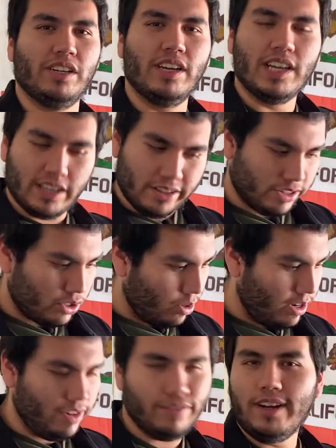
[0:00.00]
They're sort
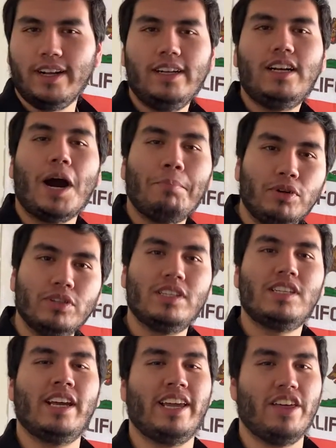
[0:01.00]
of coupled
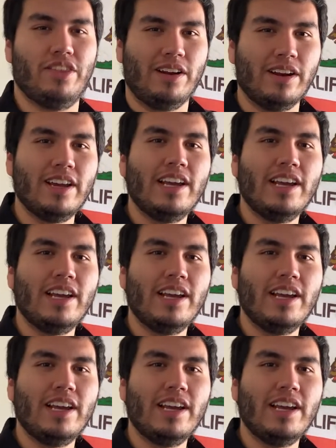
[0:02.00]
together.